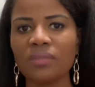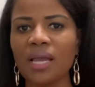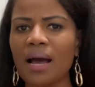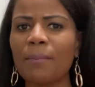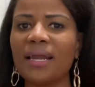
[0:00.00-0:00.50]

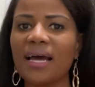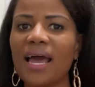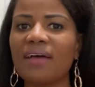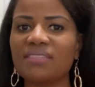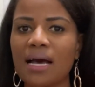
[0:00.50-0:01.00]
I may not
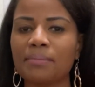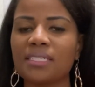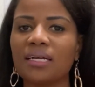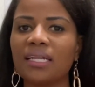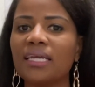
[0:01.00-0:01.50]
have time
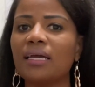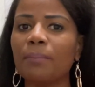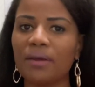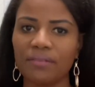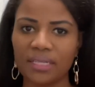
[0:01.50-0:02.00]
to clean
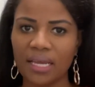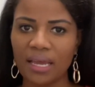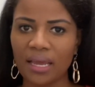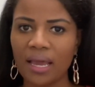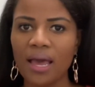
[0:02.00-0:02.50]
up
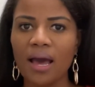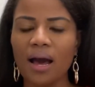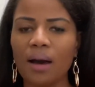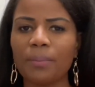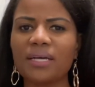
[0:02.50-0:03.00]
everything
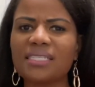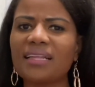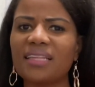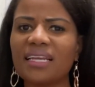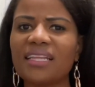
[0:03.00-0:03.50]
because I
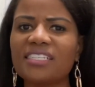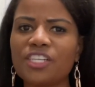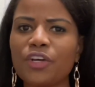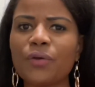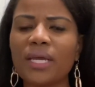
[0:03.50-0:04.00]
think they
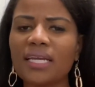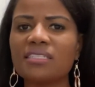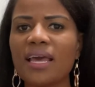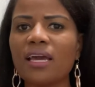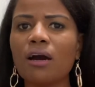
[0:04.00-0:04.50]
tell you it can
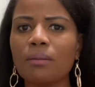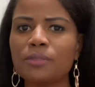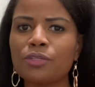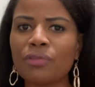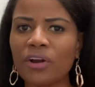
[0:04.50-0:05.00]
take up
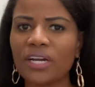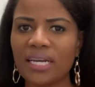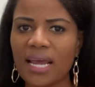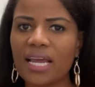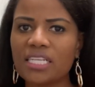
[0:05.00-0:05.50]
to 30
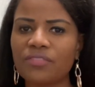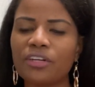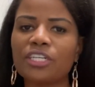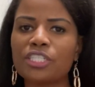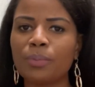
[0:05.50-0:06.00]
days
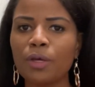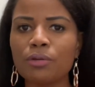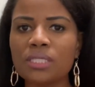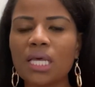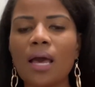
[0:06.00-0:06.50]
for
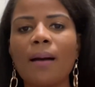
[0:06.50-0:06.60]
disputes.